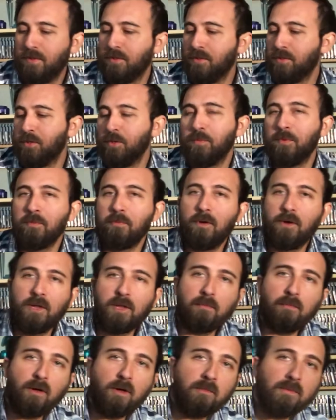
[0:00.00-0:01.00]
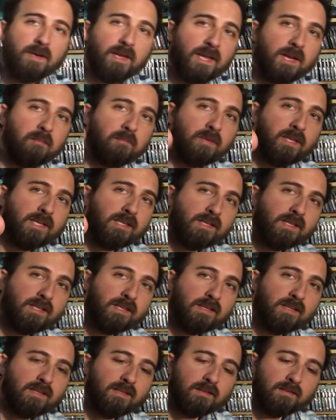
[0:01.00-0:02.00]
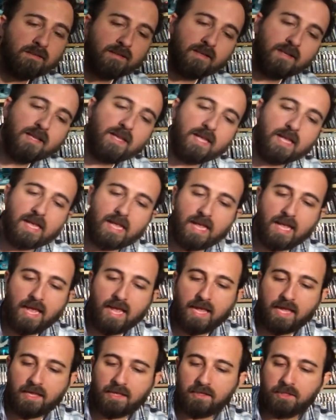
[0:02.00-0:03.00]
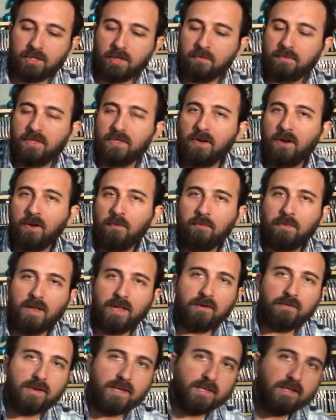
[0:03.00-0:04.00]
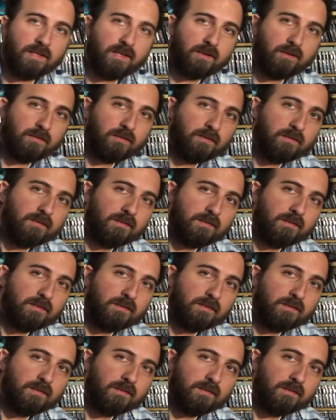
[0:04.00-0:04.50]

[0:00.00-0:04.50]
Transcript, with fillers: Super Monkey Ball Banana Blitz, and Jumpstart Pet Rescue.